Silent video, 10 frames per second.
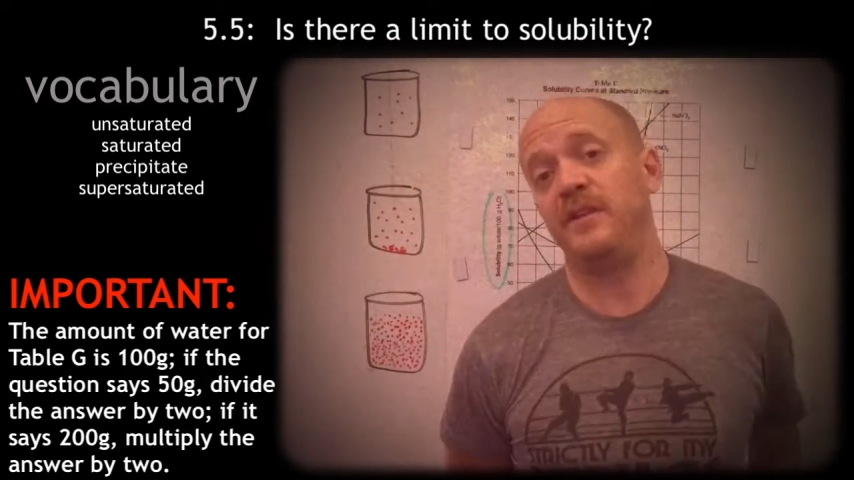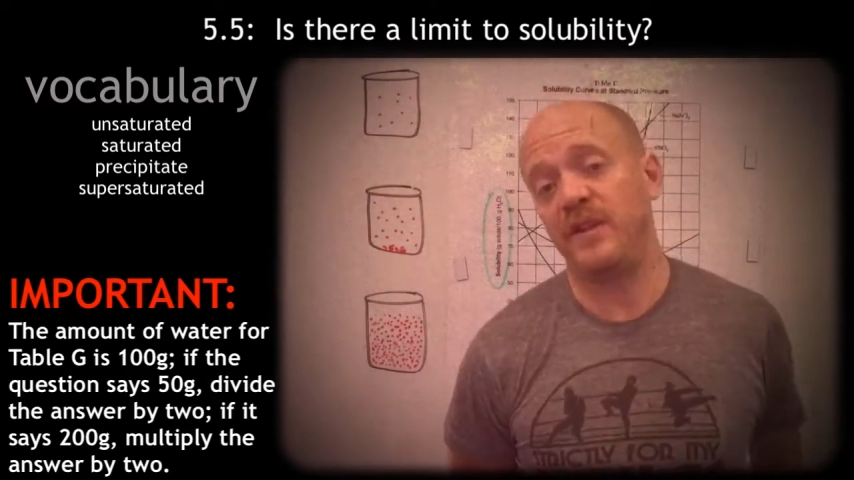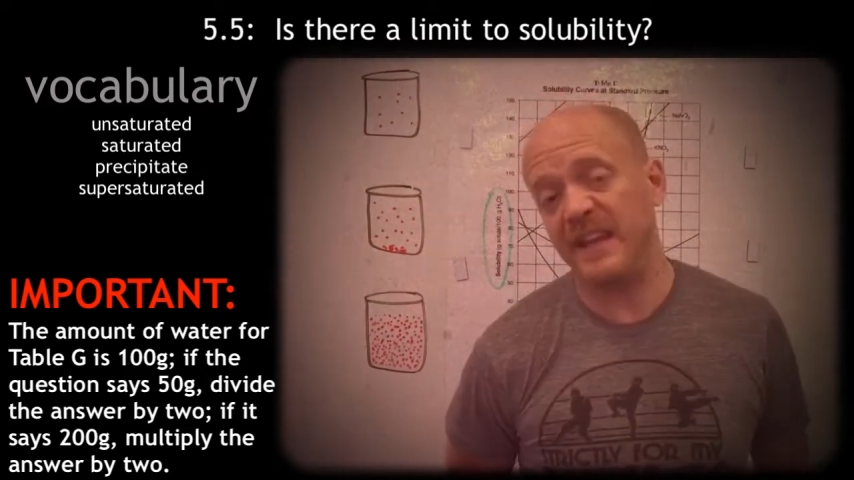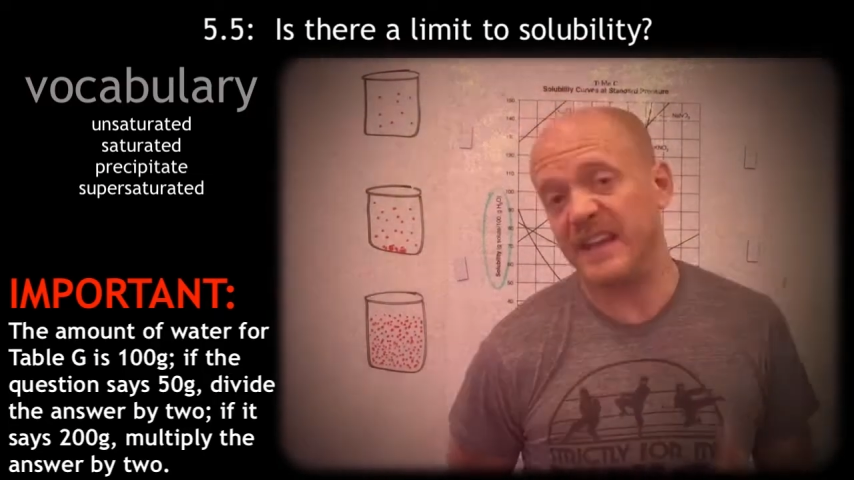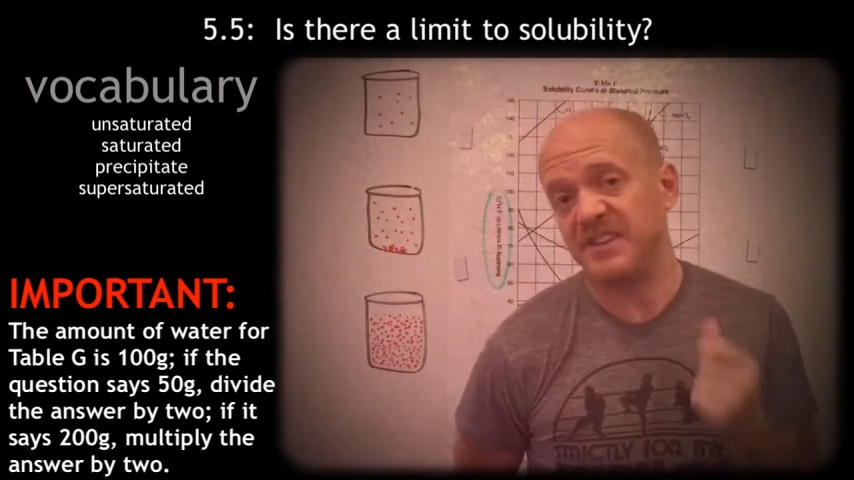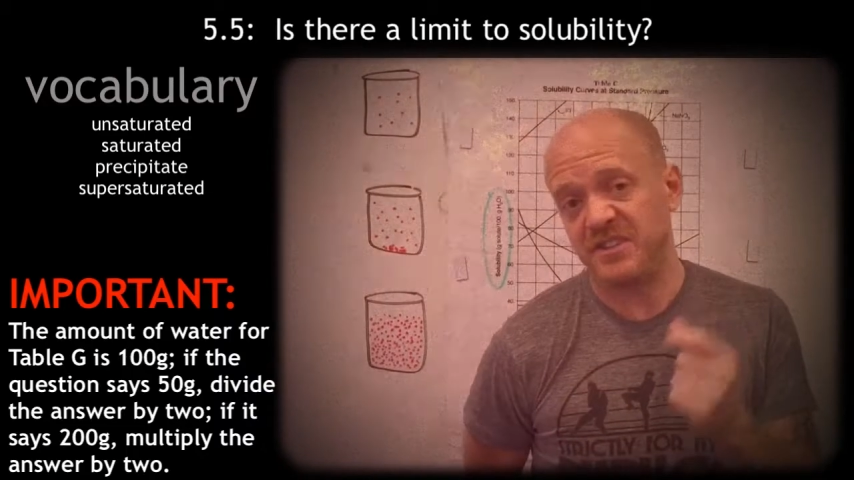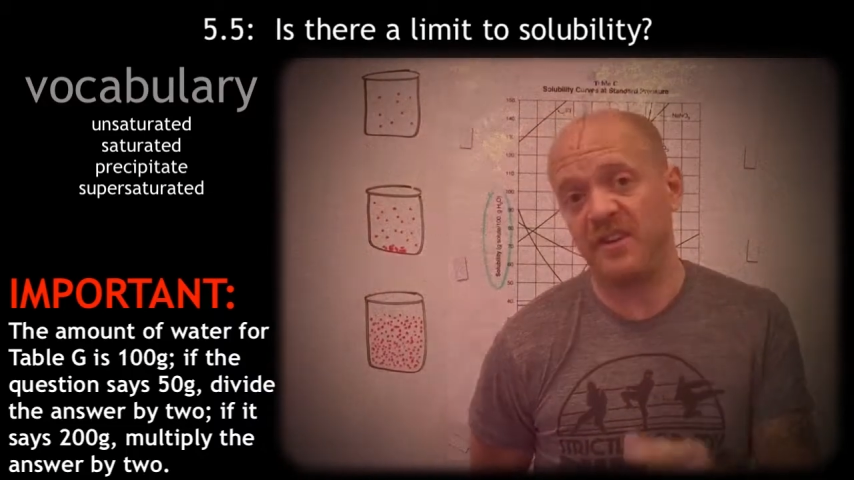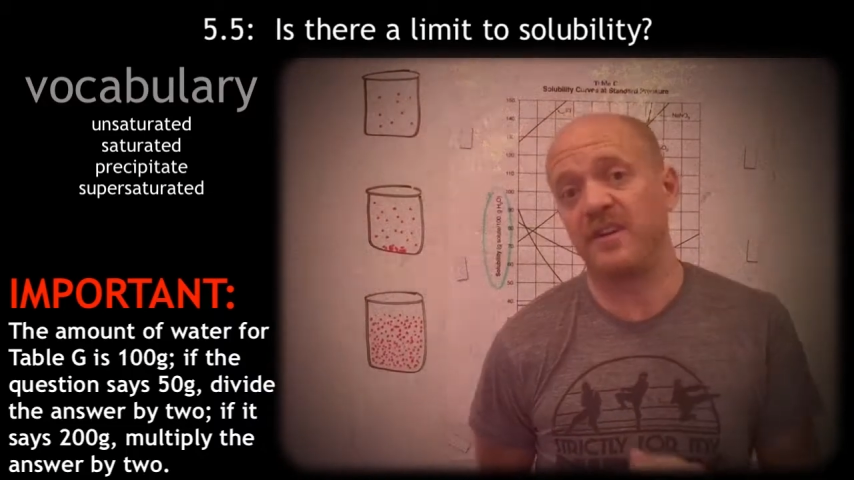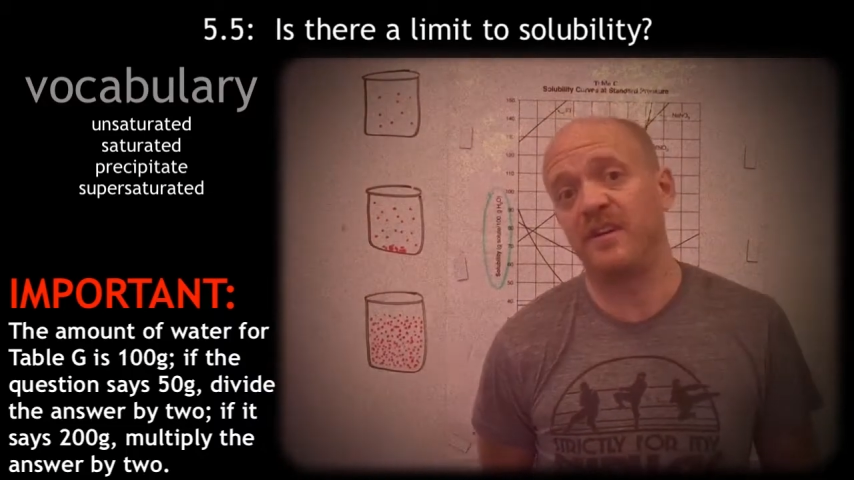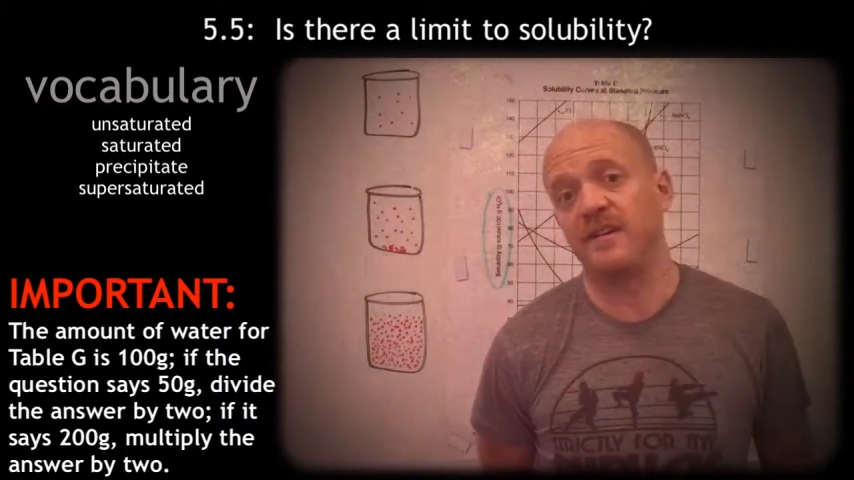you can get
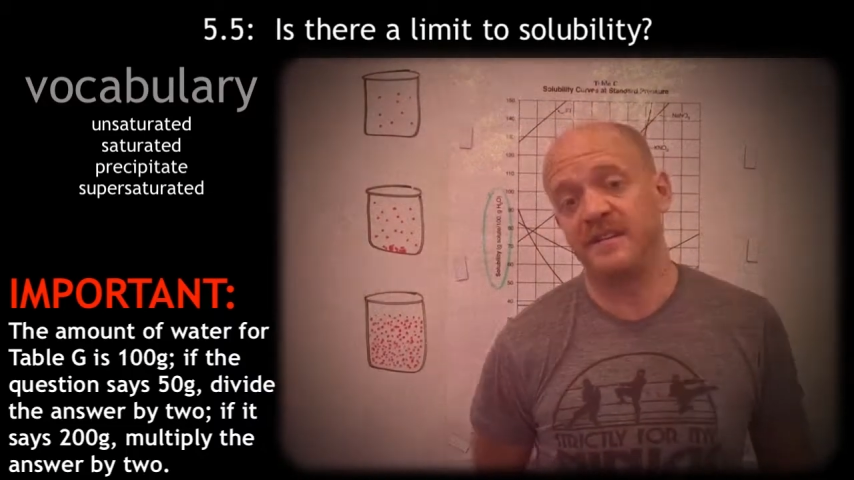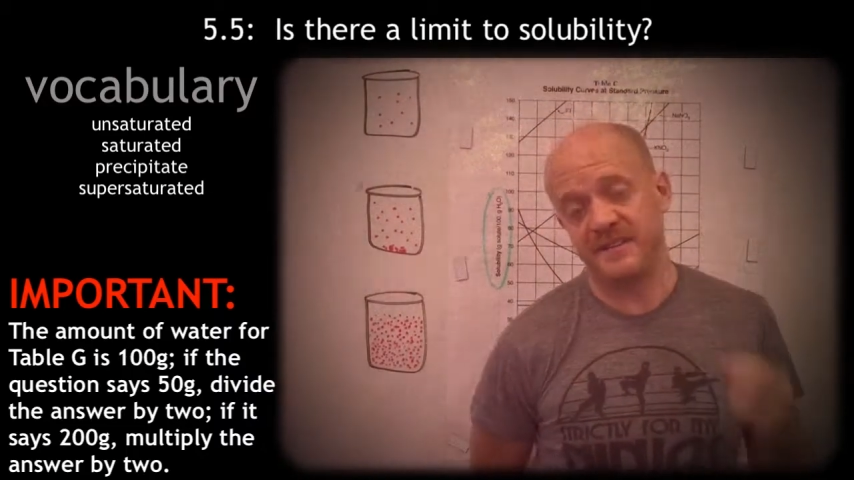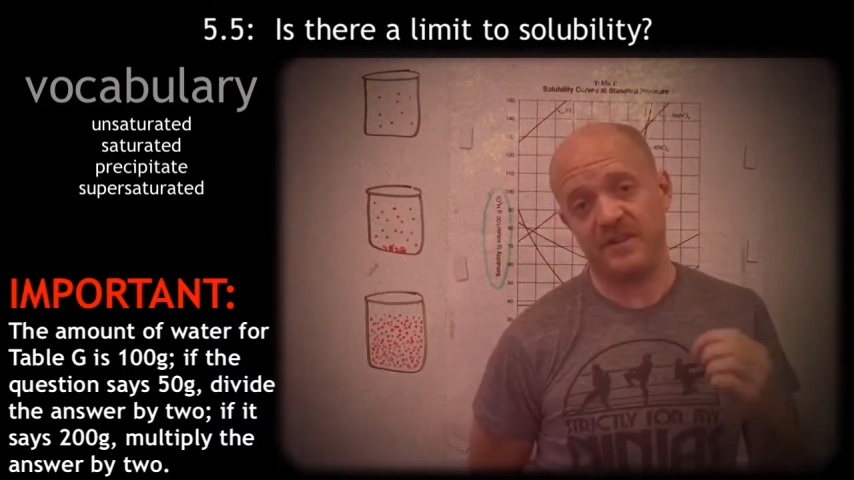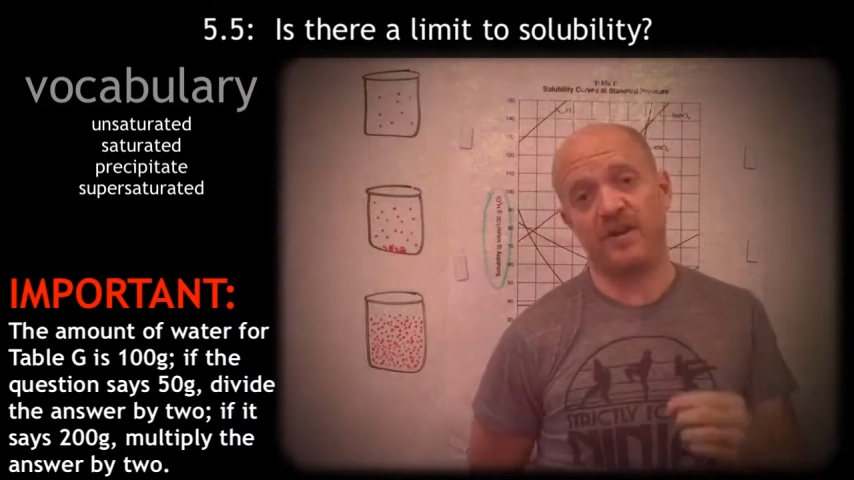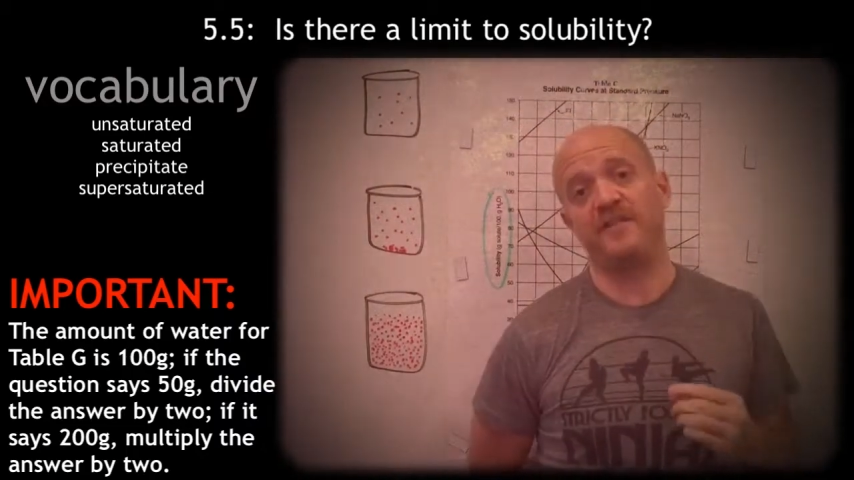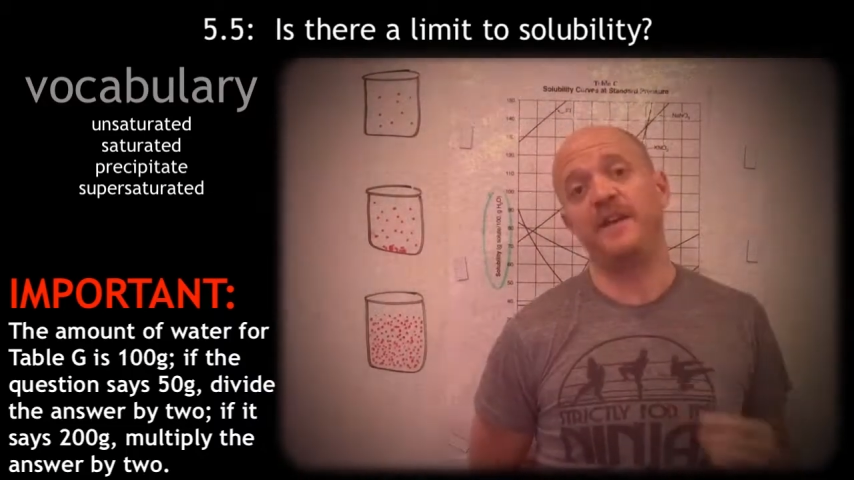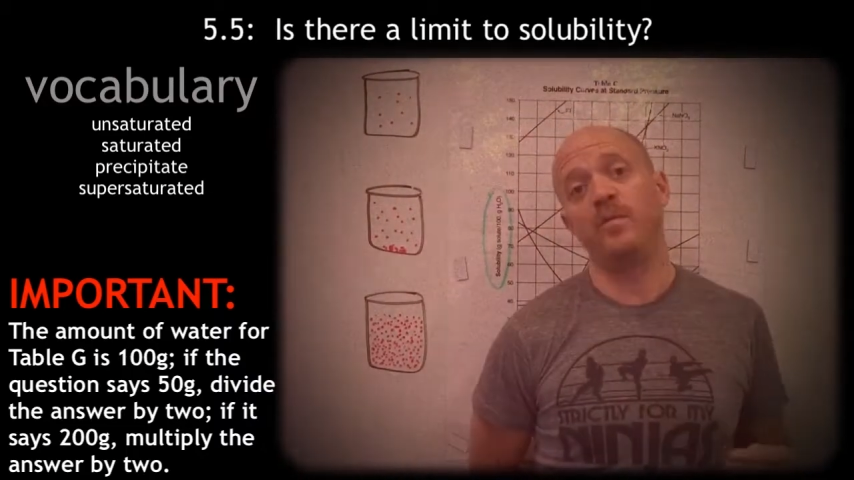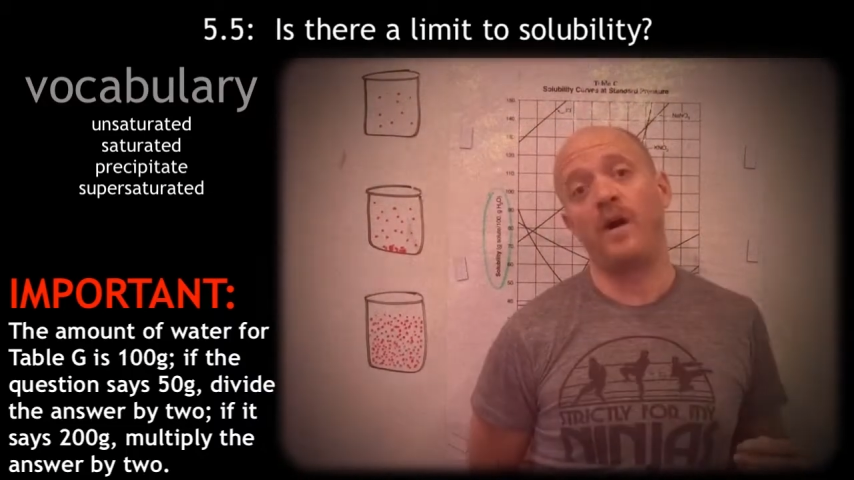sugar dissolved in